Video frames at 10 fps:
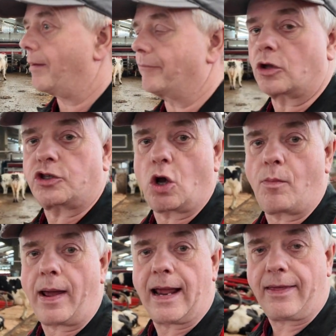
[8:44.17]
we haven't got
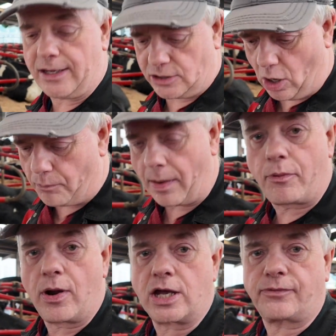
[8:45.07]
too many, and it's sort of
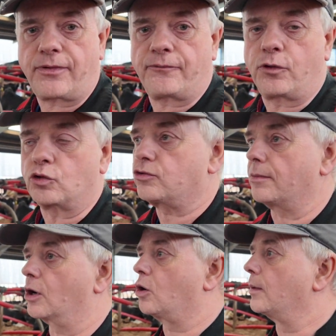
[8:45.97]
preparation for foot
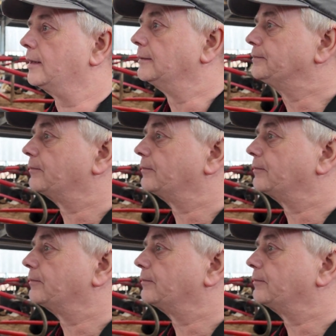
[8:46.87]
trimmer coming.